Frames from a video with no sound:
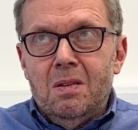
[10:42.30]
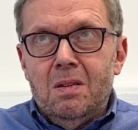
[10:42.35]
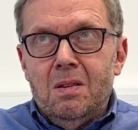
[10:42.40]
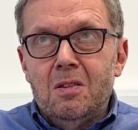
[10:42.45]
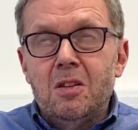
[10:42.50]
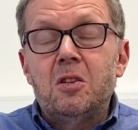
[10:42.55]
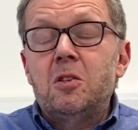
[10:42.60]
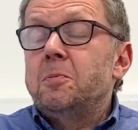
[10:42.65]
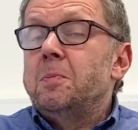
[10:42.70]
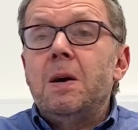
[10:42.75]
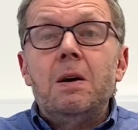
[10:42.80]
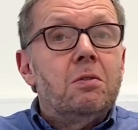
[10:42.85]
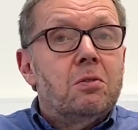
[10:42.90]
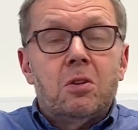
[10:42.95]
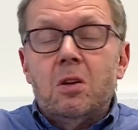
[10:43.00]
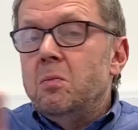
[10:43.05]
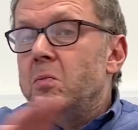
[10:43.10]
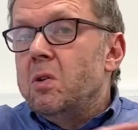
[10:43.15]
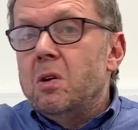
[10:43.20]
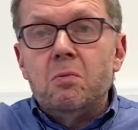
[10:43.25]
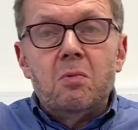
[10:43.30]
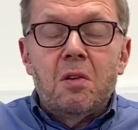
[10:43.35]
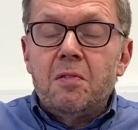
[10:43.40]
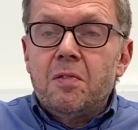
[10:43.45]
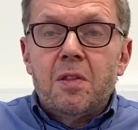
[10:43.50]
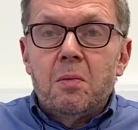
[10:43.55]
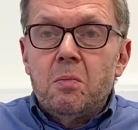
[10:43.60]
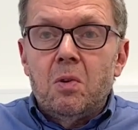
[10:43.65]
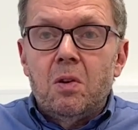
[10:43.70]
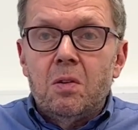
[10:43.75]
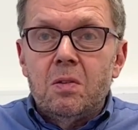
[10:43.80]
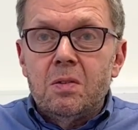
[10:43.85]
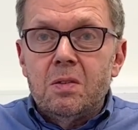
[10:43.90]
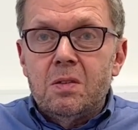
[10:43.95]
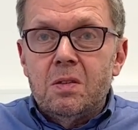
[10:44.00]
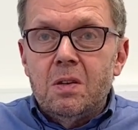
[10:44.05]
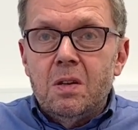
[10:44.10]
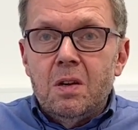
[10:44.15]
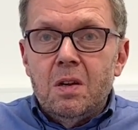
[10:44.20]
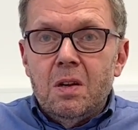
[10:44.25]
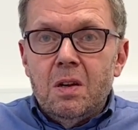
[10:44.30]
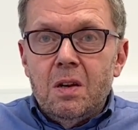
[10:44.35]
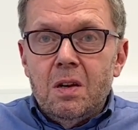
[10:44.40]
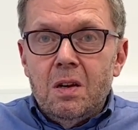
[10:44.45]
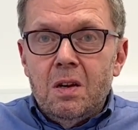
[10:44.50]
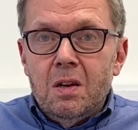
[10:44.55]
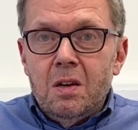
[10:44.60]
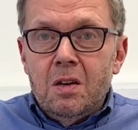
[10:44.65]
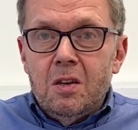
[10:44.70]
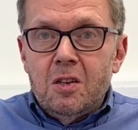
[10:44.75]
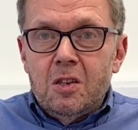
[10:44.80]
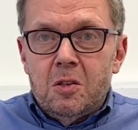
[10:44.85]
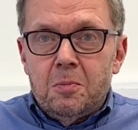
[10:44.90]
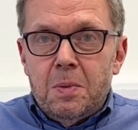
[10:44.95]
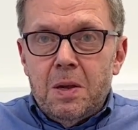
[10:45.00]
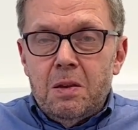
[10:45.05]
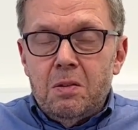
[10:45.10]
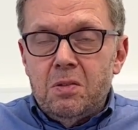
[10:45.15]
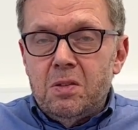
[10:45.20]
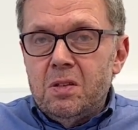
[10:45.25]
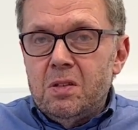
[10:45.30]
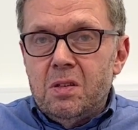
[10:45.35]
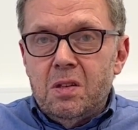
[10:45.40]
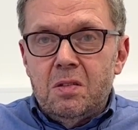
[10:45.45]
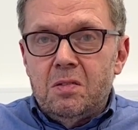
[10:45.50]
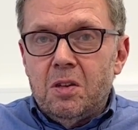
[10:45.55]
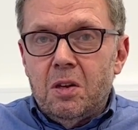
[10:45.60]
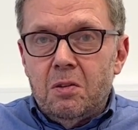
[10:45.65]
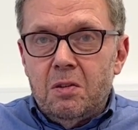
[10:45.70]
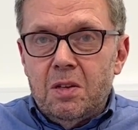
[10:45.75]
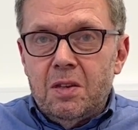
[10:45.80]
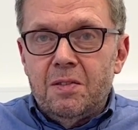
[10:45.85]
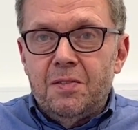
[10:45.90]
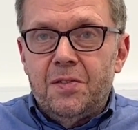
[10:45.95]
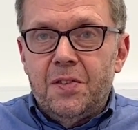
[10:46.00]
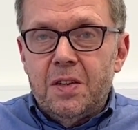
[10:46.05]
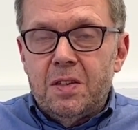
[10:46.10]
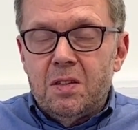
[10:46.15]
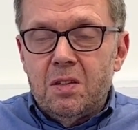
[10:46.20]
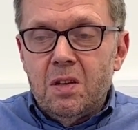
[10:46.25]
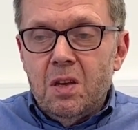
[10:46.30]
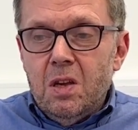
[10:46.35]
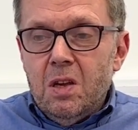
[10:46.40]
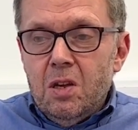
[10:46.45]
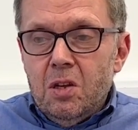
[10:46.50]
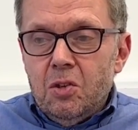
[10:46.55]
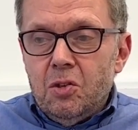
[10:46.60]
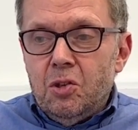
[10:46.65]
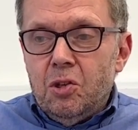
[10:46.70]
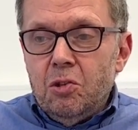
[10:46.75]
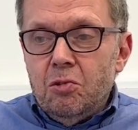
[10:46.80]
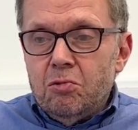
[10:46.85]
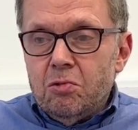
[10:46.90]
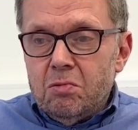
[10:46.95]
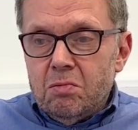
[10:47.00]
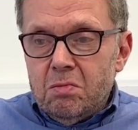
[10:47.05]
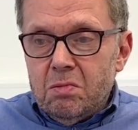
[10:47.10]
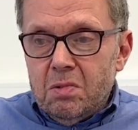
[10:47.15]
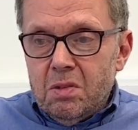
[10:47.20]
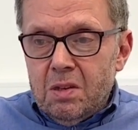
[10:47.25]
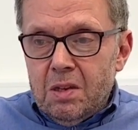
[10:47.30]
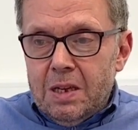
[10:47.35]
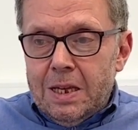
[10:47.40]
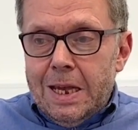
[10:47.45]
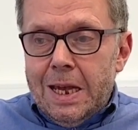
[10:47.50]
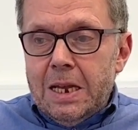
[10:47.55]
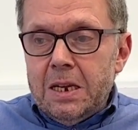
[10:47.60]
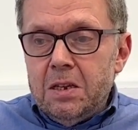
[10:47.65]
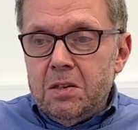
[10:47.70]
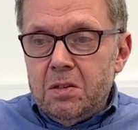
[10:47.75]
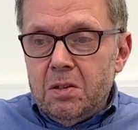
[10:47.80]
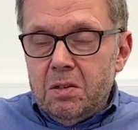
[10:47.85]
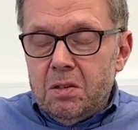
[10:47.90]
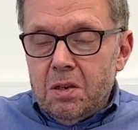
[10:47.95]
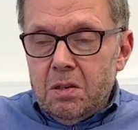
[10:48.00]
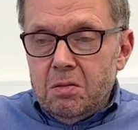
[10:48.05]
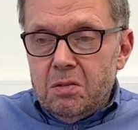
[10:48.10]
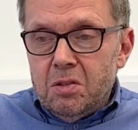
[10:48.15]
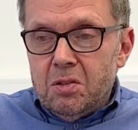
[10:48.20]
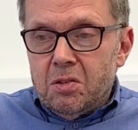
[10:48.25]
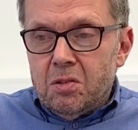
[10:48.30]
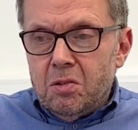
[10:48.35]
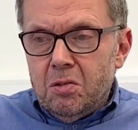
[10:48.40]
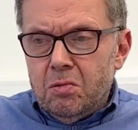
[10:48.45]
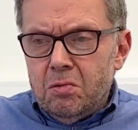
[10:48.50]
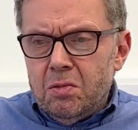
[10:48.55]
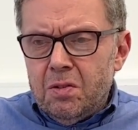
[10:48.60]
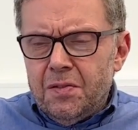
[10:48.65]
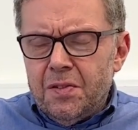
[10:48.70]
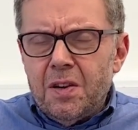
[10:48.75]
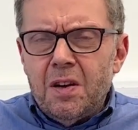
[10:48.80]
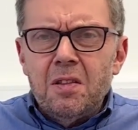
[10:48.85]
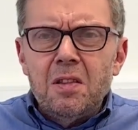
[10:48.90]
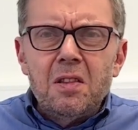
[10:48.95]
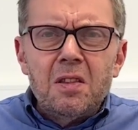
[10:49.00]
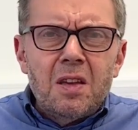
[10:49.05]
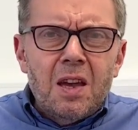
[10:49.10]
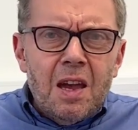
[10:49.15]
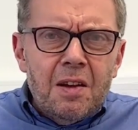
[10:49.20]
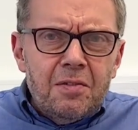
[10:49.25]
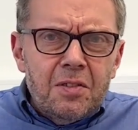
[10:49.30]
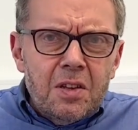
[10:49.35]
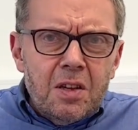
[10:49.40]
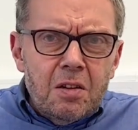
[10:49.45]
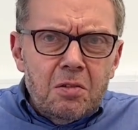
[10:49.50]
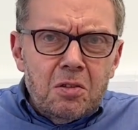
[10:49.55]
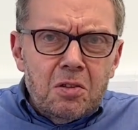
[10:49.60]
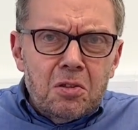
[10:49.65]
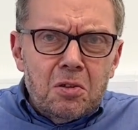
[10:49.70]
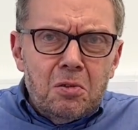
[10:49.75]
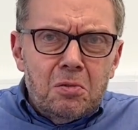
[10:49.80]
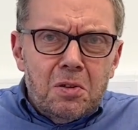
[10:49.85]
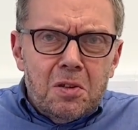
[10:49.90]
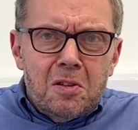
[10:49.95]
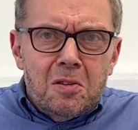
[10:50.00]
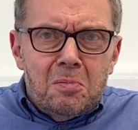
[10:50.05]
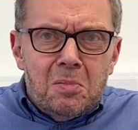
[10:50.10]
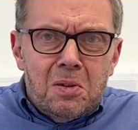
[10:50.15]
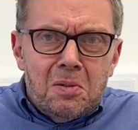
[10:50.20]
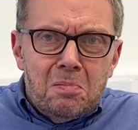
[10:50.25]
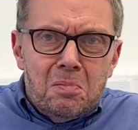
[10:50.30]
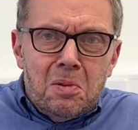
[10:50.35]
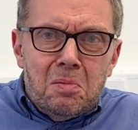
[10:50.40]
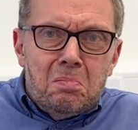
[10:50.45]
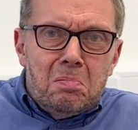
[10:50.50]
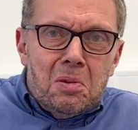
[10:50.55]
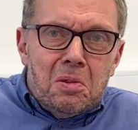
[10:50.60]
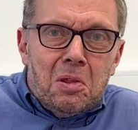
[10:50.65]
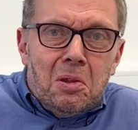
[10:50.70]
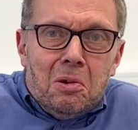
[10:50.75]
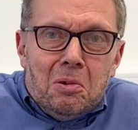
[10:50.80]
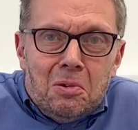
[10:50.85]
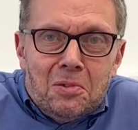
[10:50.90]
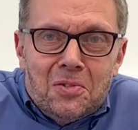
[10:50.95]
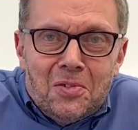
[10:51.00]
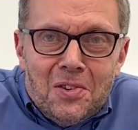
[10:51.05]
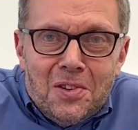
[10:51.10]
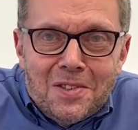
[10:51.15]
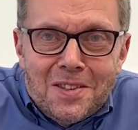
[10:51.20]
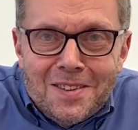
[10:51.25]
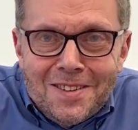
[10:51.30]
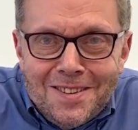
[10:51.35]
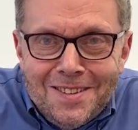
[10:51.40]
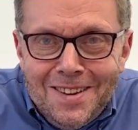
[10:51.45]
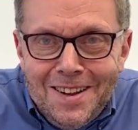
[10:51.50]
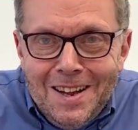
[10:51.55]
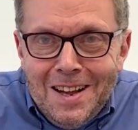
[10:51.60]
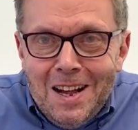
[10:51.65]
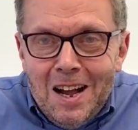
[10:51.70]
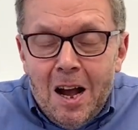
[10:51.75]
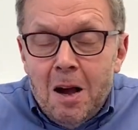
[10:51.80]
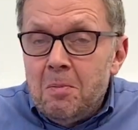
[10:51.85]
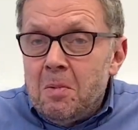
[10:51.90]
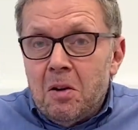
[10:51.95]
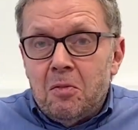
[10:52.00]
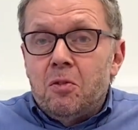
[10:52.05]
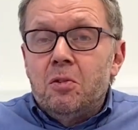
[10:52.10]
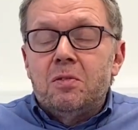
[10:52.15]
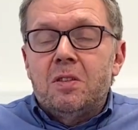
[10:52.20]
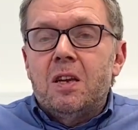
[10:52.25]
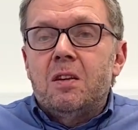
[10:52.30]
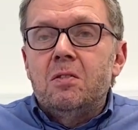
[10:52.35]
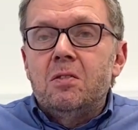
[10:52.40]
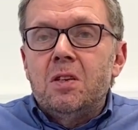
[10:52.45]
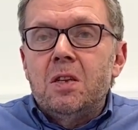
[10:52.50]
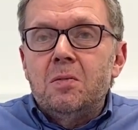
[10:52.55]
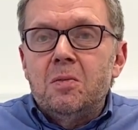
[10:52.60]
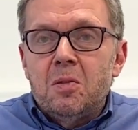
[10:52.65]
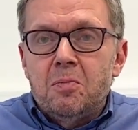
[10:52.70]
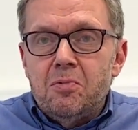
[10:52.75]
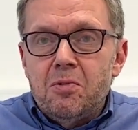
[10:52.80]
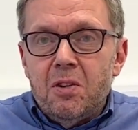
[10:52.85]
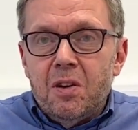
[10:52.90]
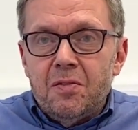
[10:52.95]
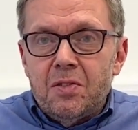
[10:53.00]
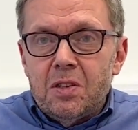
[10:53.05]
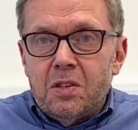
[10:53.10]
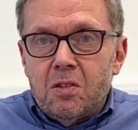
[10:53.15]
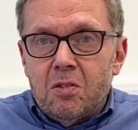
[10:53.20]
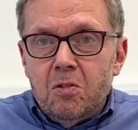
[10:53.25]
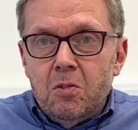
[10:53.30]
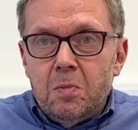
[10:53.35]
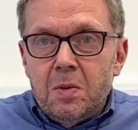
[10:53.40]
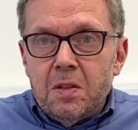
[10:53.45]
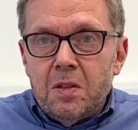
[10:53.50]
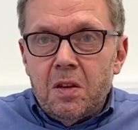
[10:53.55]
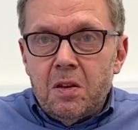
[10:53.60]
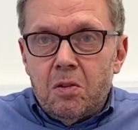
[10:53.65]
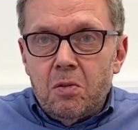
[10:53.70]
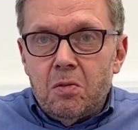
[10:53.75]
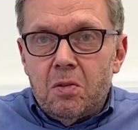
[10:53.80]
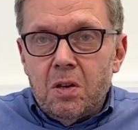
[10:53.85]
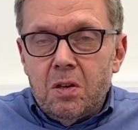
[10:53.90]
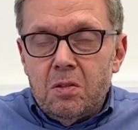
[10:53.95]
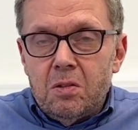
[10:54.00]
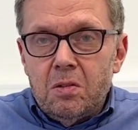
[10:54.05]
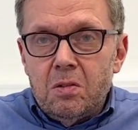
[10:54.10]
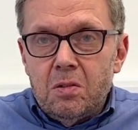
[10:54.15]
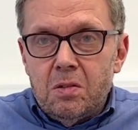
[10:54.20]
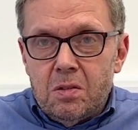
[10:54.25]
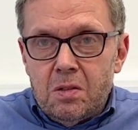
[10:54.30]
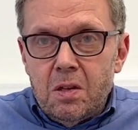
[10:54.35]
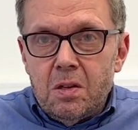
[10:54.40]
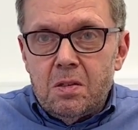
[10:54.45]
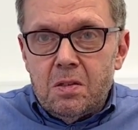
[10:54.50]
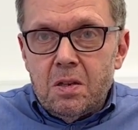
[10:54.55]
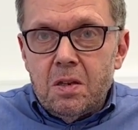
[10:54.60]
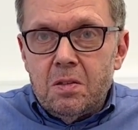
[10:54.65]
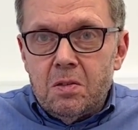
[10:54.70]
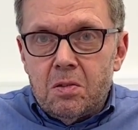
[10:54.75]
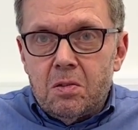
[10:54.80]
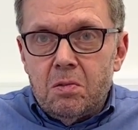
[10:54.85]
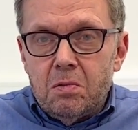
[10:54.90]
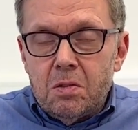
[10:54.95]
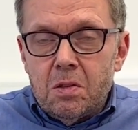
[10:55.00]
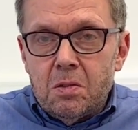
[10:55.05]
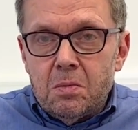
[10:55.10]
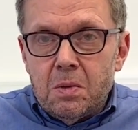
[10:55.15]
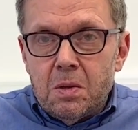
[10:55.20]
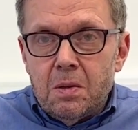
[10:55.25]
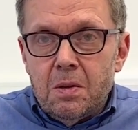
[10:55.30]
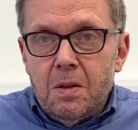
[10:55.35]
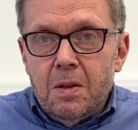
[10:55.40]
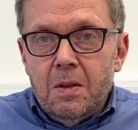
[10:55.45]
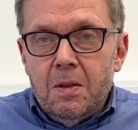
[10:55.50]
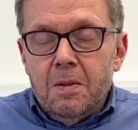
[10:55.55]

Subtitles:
The spouse can work wherever they want. The spouses are totally unfettered. Children can indeed go to school. In fact, I think they have to go to school, don't they? By the rules, as far as I know. Of course, they could send them to private school, but they could go to state schools as well.